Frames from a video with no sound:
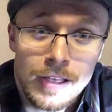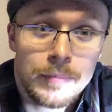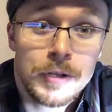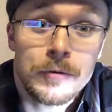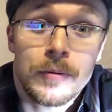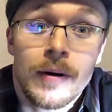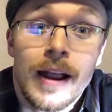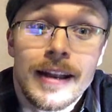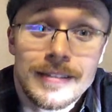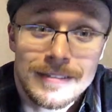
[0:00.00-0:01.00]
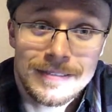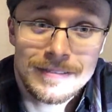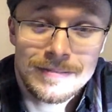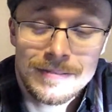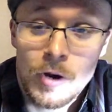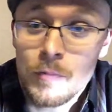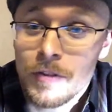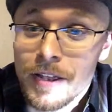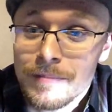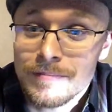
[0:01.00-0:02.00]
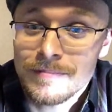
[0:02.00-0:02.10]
That'd be great. Hopefully.